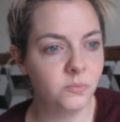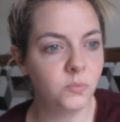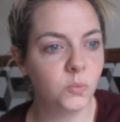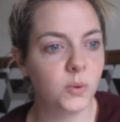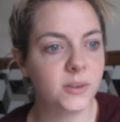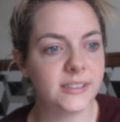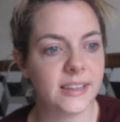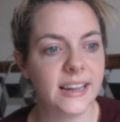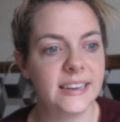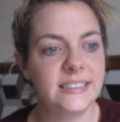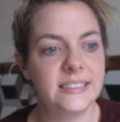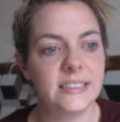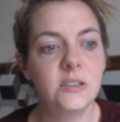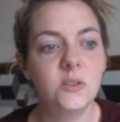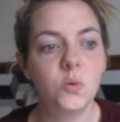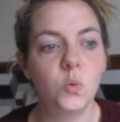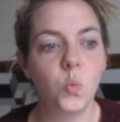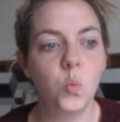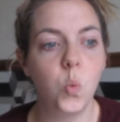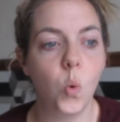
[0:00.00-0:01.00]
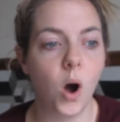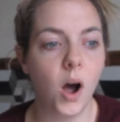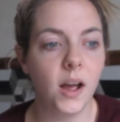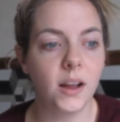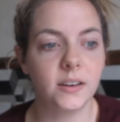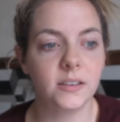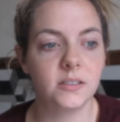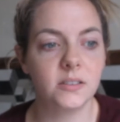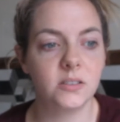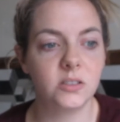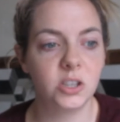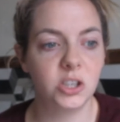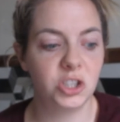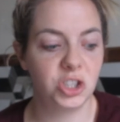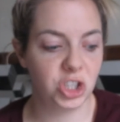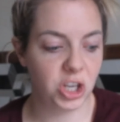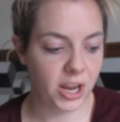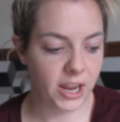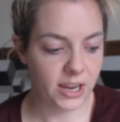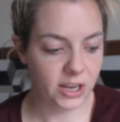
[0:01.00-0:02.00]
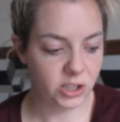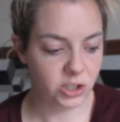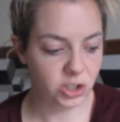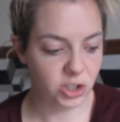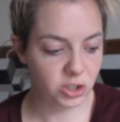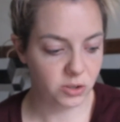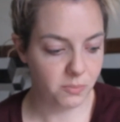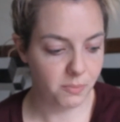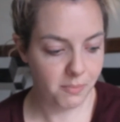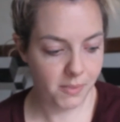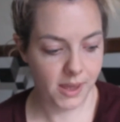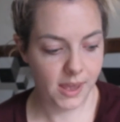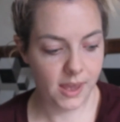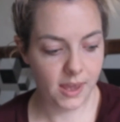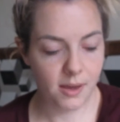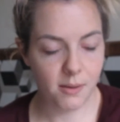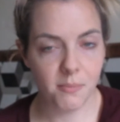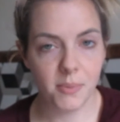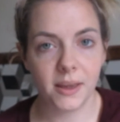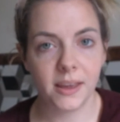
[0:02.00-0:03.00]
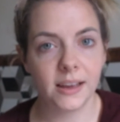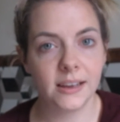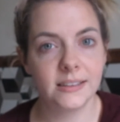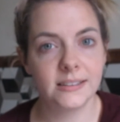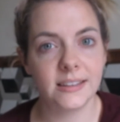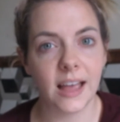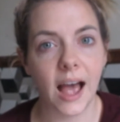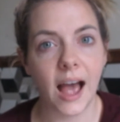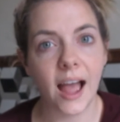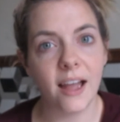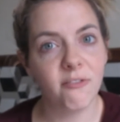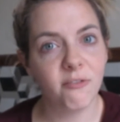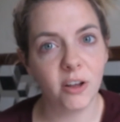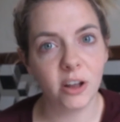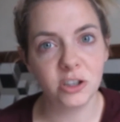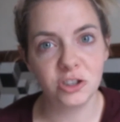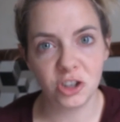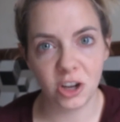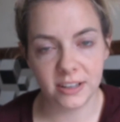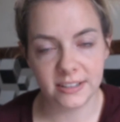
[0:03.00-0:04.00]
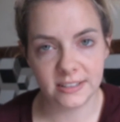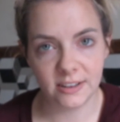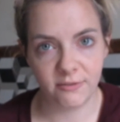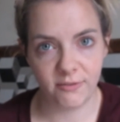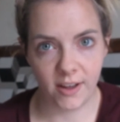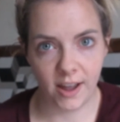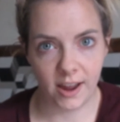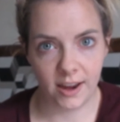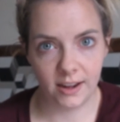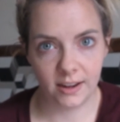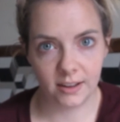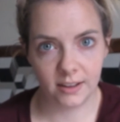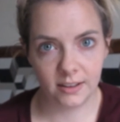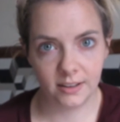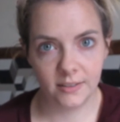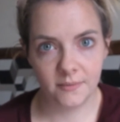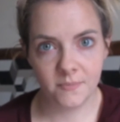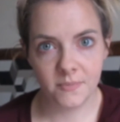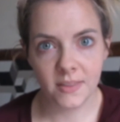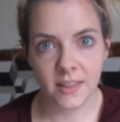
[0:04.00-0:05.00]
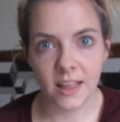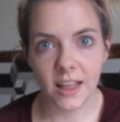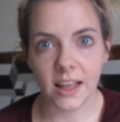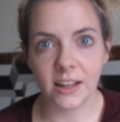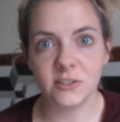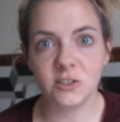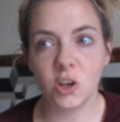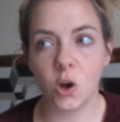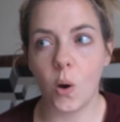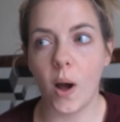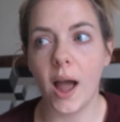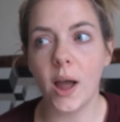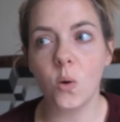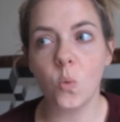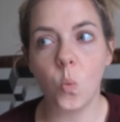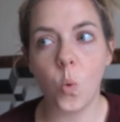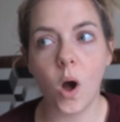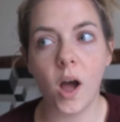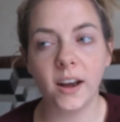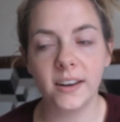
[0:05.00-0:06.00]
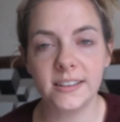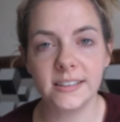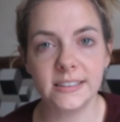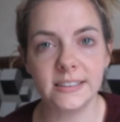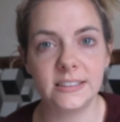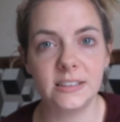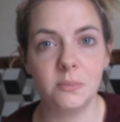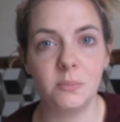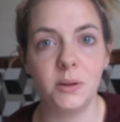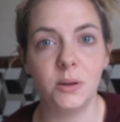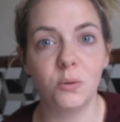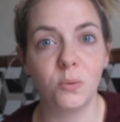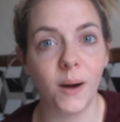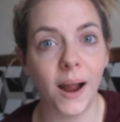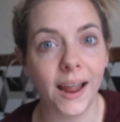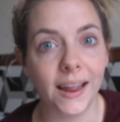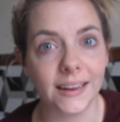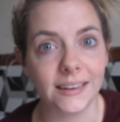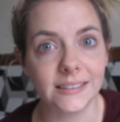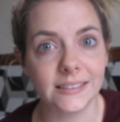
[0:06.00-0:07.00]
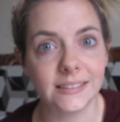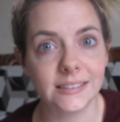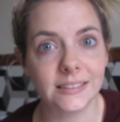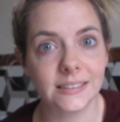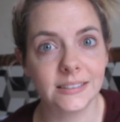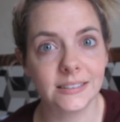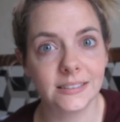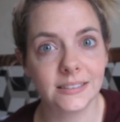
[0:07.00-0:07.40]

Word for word: was I didn't want to change me because I felt justified. And so I wanted to be right.